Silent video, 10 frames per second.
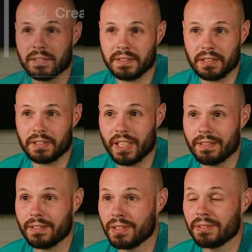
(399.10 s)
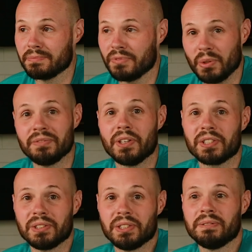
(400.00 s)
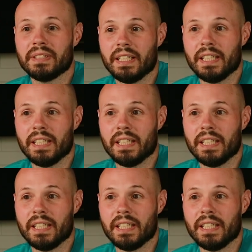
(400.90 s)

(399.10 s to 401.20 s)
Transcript: I was like, shit, this is fully functional.